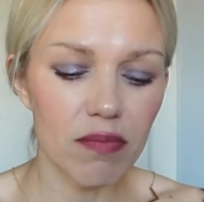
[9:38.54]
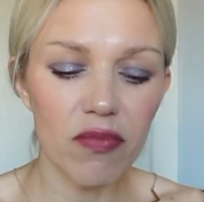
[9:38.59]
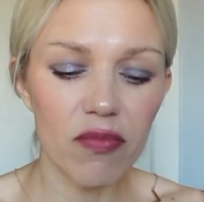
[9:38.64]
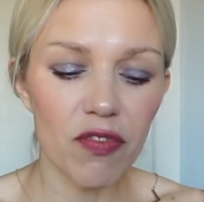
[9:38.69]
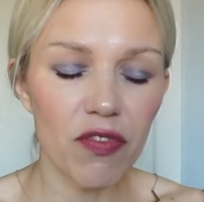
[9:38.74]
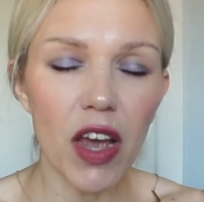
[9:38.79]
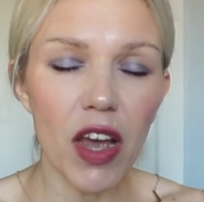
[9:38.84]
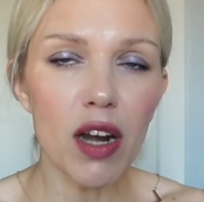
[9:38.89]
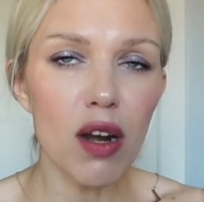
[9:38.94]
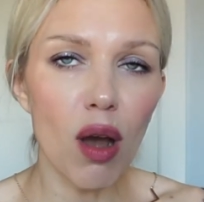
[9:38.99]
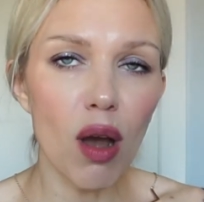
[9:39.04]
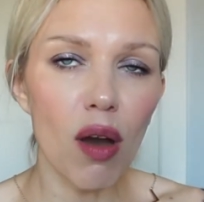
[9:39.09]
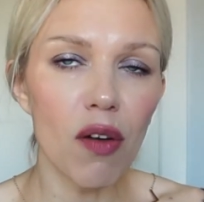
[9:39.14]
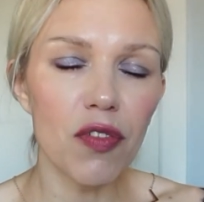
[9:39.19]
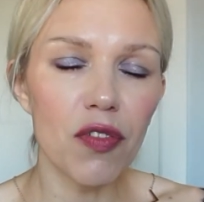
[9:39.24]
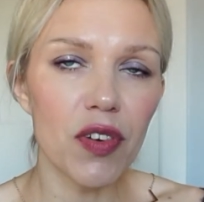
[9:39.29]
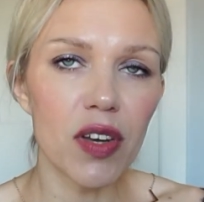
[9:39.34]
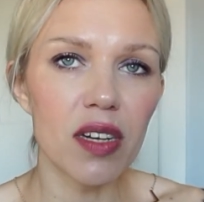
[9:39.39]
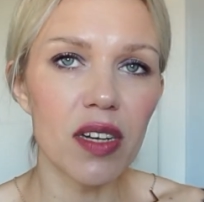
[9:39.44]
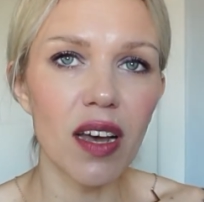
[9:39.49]
Very
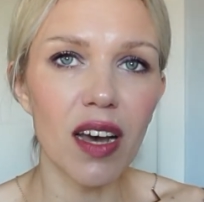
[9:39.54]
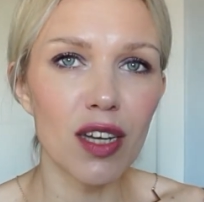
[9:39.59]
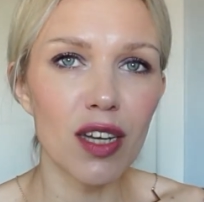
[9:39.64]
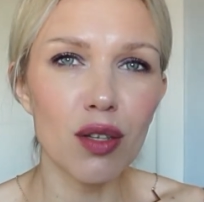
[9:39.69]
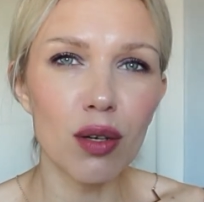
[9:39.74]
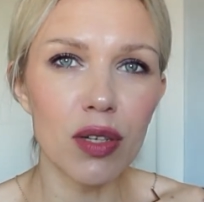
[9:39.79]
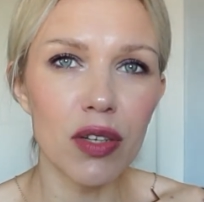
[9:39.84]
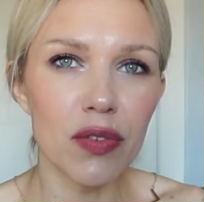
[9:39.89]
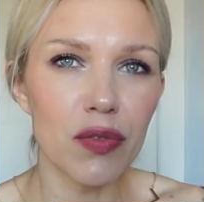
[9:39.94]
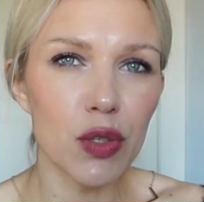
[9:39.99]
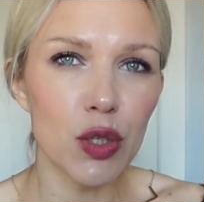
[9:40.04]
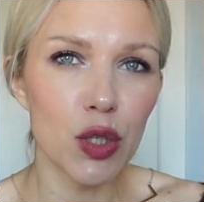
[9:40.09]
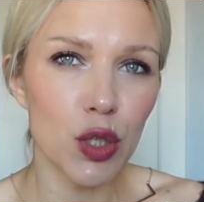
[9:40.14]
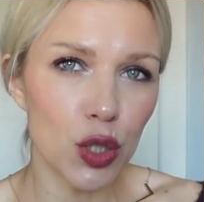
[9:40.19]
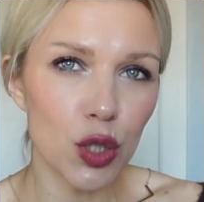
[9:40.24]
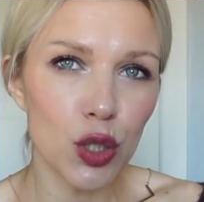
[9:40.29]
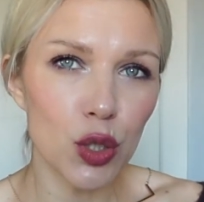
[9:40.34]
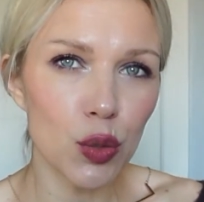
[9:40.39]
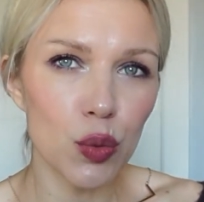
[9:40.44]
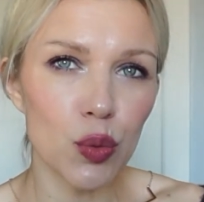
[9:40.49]
often I don't
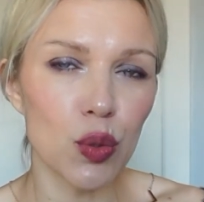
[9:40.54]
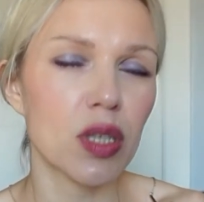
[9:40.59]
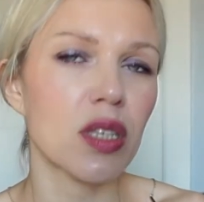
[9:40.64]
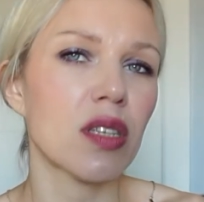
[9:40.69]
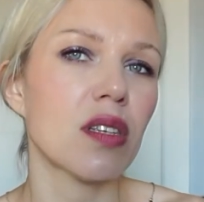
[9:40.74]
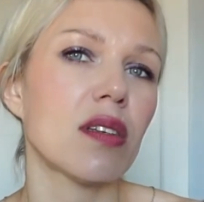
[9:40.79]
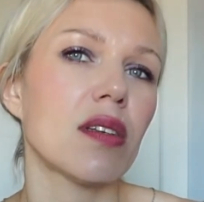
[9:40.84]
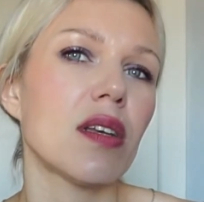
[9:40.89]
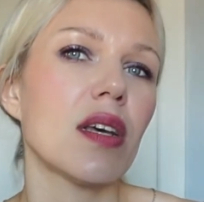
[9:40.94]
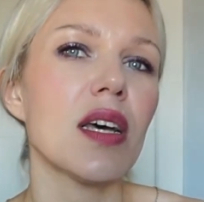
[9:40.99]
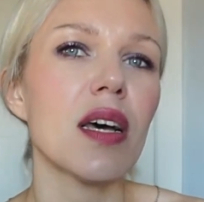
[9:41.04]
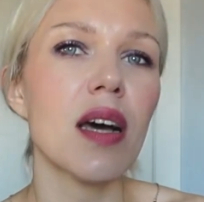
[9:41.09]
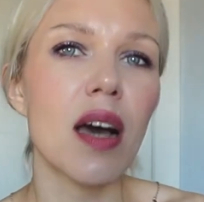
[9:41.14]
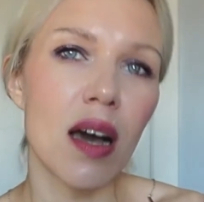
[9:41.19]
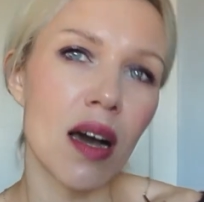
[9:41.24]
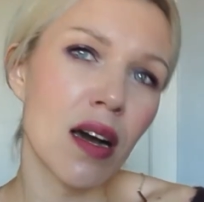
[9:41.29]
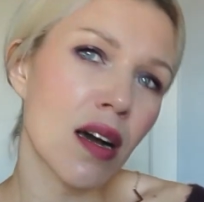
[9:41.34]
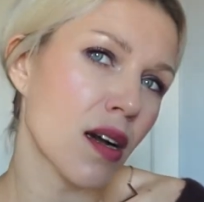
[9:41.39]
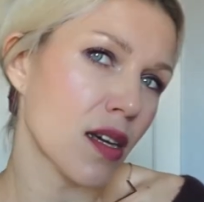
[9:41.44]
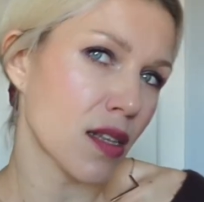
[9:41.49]
even use
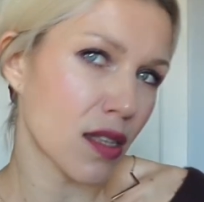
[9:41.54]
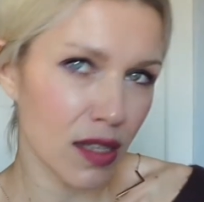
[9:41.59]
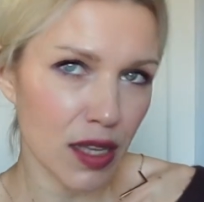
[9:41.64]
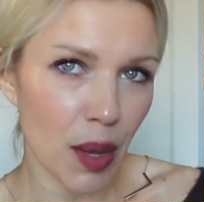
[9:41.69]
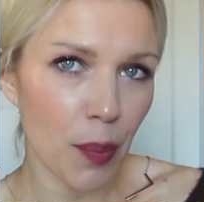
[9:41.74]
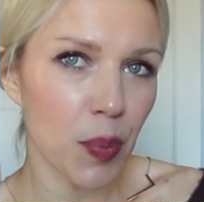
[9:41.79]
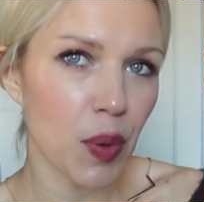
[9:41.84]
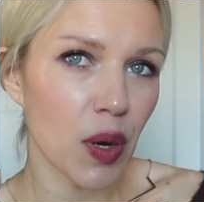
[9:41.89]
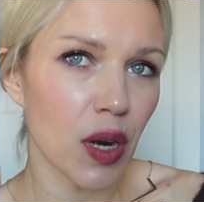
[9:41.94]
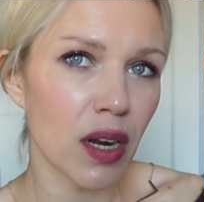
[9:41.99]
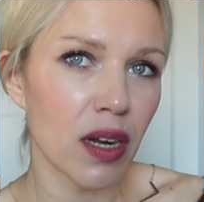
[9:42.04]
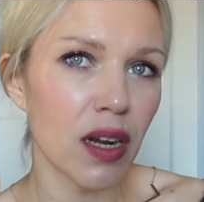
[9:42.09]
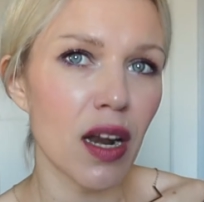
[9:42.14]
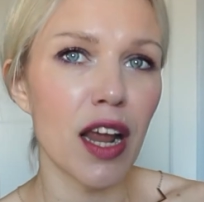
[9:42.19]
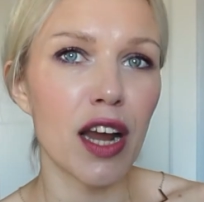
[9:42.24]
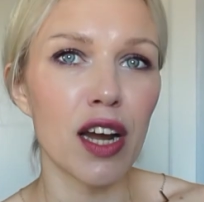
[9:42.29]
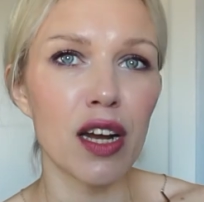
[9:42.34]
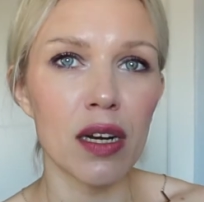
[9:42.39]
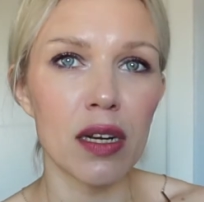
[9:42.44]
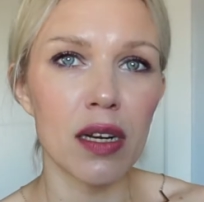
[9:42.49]
a separate
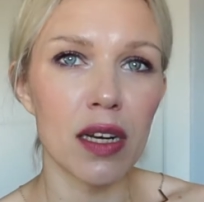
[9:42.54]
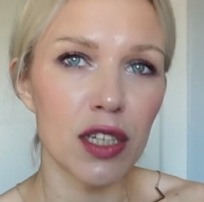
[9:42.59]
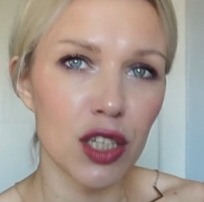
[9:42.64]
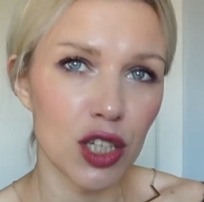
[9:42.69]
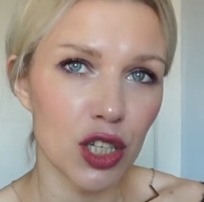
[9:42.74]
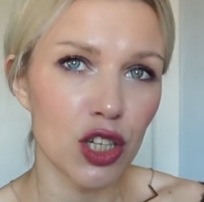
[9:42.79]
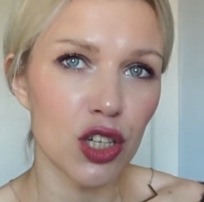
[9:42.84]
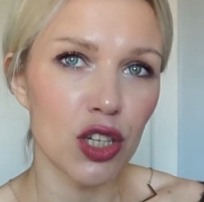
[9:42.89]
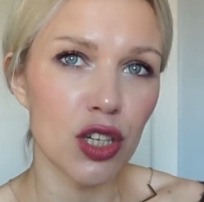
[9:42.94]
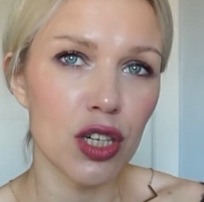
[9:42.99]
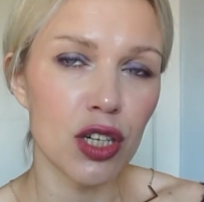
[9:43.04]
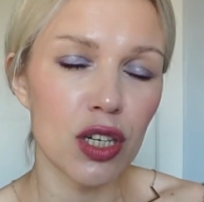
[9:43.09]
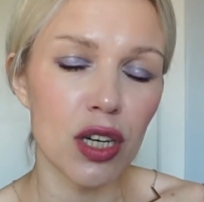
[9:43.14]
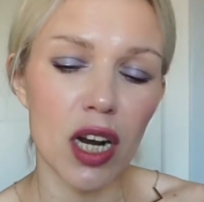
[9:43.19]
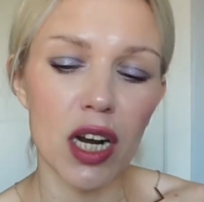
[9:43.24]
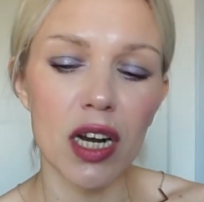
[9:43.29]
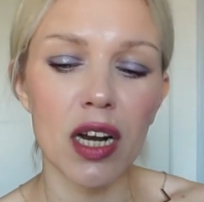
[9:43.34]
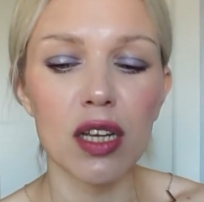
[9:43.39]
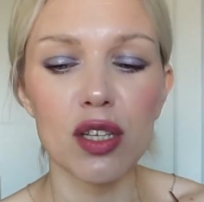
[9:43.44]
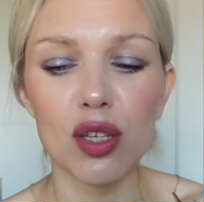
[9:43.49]
hair conditioner,
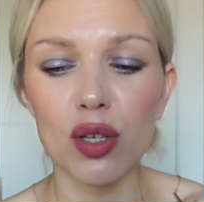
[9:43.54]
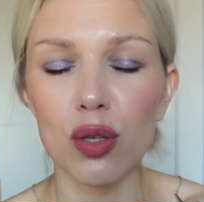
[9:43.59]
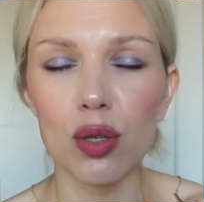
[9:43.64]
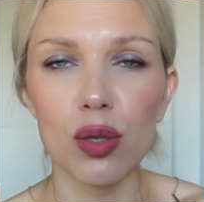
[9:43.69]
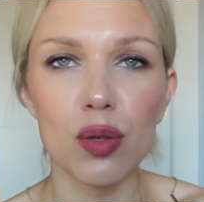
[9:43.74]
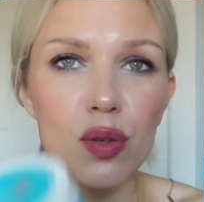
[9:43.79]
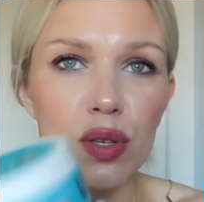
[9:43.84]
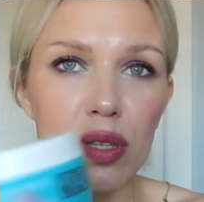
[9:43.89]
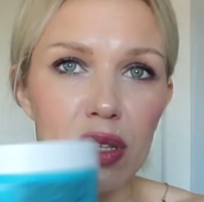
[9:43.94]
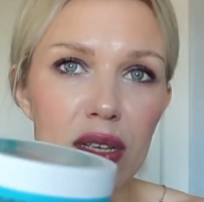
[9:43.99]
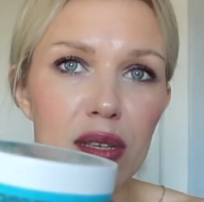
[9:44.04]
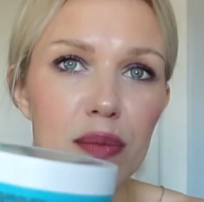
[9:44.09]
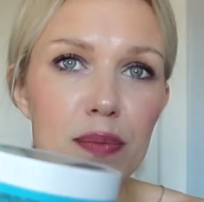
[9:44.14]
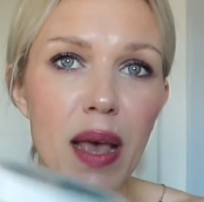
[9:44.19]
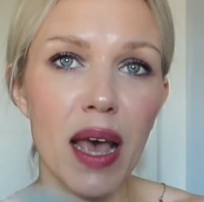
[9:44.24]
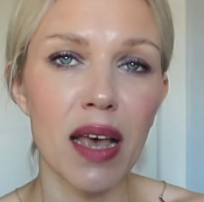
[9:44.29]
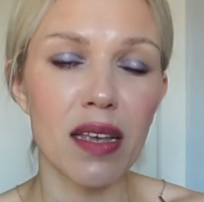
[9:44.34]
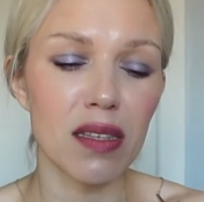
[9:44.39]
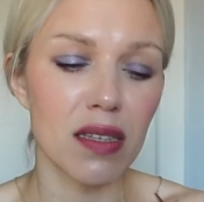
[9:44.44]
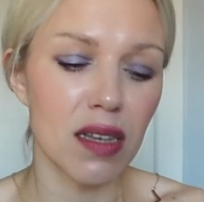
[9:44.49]
and I just use this
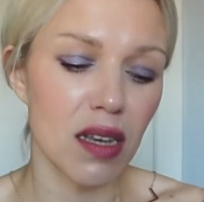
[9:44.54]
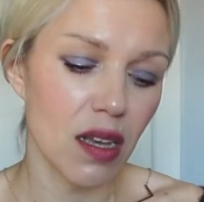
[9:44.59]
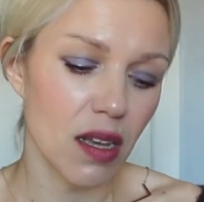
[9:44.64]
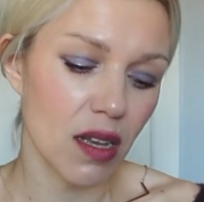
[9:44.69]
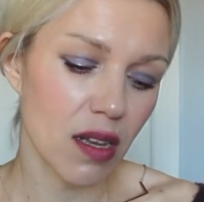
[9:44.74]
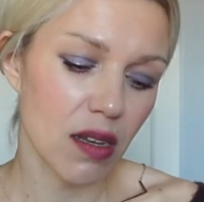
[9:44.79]
mask.